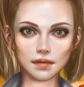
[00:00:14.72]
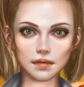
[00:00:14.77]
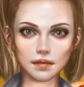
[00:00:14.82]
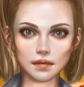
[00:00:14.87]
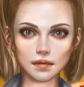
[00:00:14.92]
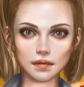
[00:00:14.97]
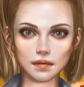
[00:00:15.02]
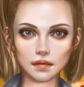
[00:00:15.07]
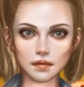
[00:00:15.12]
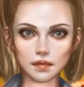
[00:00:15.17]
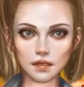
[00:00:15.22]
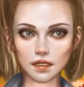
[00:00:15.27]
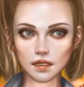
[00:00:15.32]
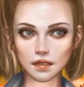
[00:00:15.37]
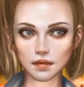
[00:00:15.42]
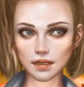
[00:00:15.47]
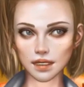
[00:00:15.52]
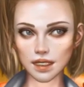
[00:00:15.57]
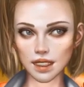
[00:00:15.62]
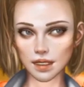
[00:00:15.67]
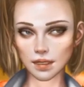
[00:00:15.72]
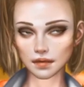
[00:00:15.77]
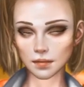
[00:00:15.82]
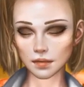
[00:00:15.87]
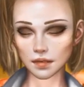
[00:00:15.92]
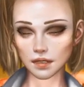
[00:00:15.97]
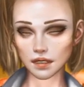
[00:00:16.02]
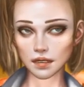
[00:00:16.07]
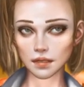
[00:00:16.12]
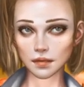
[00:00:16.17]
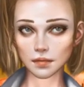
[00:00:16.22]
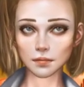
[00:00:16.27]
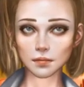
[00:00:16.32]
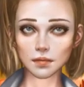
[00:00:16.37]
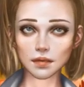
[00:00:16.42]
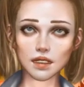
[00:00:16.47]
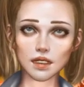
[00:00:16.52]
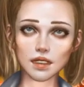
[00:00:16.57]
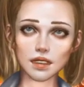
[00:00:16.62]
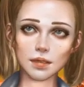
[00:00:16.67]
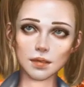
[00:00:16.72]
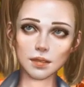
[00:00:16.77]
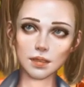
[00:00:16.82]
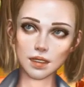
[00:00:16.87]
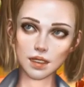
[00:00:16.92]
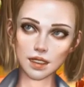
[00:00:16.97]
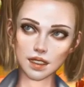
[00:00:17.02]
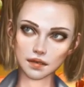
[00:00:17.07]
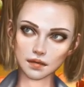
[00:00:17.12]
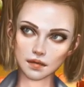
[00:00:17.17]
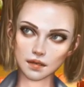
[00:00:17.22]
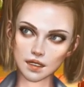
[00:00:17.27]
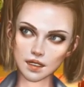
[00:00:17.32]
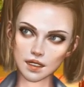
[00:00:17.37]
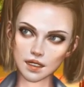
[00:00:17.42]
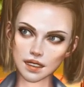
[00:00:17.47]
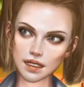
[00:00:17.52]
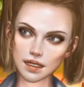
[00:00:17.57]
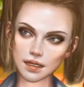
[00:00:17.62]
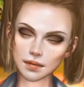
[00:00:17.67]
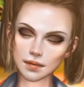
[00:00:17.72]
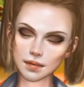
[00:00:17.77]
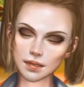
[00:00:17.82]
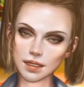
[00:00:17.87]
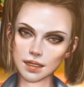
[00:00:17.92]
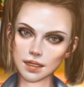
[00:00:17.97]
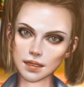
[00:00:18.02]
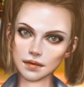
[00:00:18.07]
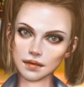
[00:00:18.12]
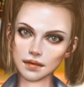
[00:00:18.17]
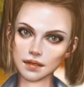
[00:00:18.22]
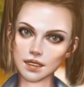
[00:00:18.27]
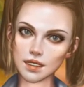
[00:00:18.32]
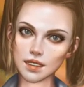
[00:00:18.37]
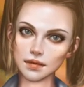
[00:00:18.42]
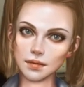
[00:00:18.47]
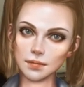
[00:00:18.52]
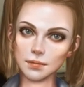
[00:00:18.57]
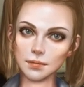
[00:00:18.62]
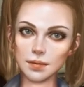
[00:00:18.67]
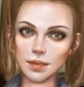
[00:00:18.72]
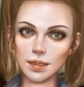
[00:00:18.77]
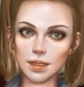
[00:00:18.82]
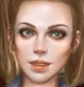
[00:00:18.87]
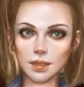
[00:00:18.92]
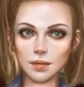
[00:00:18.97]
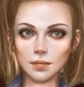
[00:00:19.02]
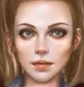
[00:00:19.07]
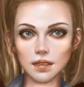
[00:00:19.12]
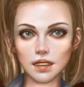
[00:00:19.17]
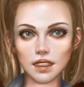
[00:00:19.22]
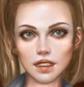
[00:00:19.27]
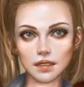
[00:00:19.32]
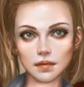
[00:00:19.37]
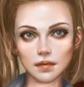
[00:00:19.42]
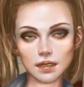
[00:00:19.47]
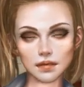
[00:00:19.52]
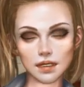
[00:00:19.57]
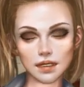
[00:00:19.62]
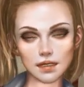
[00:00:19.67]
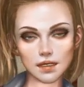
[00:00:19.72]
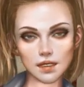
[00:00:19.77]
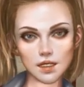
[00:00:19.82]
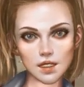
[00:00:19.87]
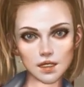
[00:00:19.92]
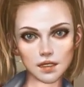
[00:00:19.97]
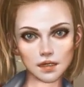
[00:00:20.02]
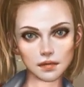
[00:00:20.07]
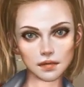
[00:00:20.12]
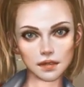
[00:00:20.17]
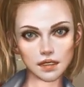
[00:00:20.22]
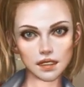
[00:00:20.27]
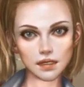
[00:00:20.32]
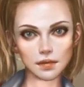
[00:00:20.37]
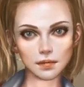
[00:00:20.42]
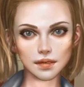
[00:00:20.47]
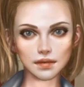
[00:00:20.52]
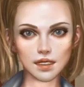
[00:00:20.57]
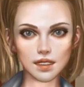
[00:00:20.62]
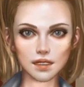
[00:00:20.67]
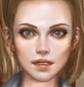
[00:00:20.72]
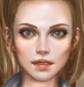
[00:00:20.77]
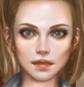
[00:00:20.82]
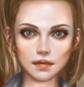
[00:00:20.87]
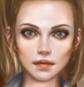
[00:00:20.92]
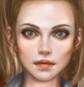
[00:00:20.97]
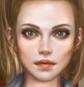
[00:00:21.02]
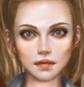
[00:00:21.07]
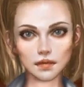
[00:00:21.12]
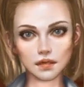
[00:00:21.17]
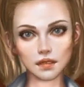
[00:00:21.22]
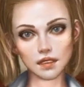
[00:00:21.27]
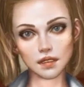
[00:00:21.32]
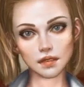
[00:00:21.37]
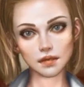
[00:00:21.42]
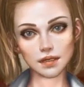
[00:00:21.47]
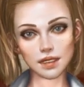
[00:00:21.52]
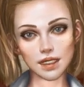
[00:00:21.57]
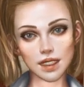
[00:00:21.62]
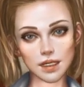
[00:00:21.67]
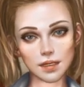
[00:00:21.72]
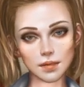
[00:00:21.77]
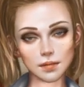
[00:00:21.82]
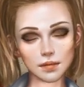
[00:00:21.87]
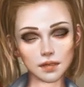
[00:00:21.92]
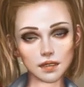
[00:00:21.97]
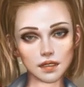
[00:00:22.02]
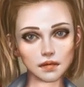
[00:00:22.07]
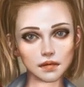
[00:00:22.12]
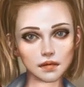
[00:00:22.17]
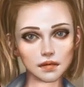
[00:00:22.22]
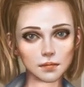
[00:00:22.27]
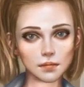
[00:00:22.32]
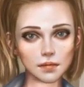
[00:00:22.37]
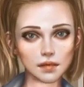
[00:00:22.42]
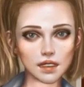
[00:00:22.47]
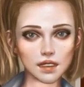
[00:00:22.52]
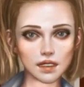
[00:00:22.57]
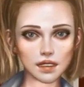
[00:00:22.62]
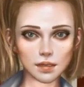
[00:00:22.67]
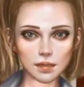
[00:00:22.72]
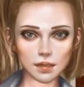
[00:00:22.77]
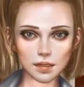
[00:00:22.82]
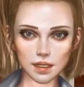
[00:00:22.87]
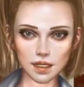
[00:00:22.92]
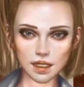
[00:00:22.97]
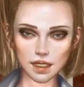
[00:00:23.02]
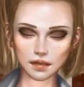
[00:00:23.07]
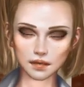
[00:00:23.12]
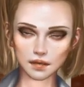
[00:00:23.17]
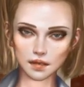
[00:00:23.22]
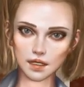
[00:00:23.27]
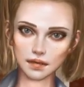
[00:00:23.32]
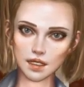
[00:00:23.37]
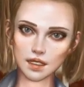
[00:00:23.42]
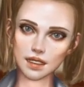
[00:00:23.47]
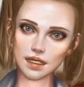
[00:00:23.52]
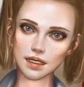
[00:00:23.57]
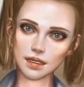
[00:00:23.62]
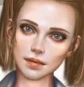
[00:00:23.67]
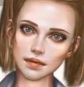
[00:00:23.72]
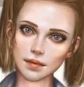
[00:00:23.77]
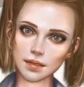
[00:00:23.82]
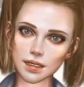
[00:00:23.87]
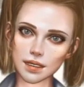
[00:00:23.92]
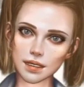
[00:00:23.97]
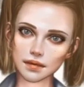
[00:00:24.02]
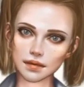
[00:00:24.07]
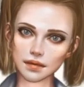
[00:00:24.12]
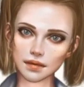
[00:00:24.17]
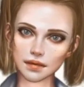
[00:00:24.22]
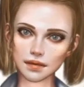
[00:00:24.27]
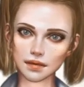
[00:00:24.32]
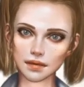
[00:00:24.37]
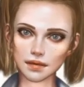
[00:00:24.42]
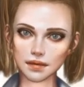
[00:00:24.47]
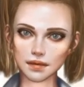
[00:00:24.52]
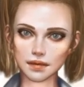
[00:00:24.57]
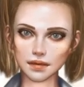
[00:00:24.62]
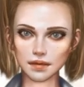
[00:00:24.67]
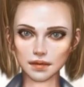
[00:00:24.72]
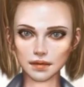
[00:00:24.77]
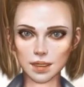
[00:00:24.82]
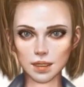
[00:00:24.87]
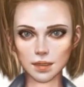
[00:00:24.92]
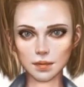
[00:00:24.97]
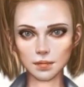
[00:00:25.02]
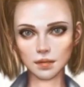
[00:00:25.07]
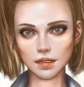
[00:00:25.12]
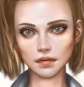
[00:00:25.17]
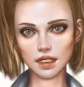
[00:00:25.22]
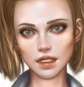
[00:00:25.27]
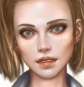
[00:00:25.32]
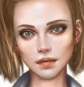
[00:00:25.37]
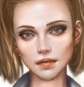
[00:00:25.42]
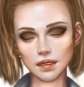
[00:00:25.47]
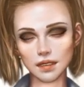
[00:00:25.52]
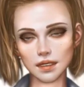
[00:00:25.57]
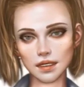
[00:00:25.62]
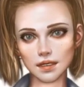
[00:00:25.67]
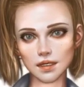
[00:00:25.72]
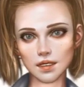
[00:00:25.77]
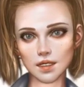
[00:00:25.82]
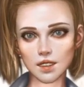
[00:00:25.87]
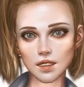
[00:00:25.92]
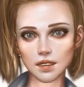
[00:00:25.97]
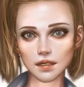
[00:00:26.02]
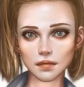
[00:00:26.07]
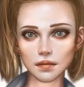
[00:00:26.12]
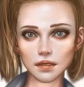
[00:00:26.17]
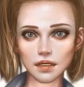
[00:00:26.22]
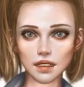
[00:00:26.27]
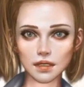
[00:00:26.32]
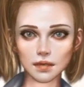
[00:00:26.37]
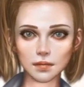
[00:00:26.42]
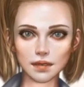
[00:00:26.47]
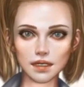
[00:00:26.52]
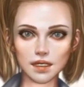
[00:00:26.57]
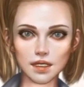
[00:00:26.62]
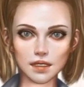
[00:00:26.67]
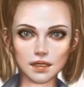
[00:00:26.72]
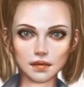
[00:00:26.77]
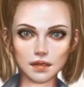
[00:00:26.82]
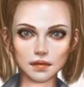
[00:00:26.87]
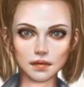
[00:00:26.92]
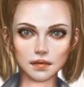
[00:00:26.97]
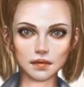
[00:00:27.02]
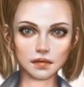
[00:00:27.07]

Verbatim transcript: This hotel is outside London's congestion charge zone, close to Westfield Shopping Centre, Wembley Stadium, Wembley London Design Outlet, Park Royal and Chiswick Business Park. Ample parking is available on site.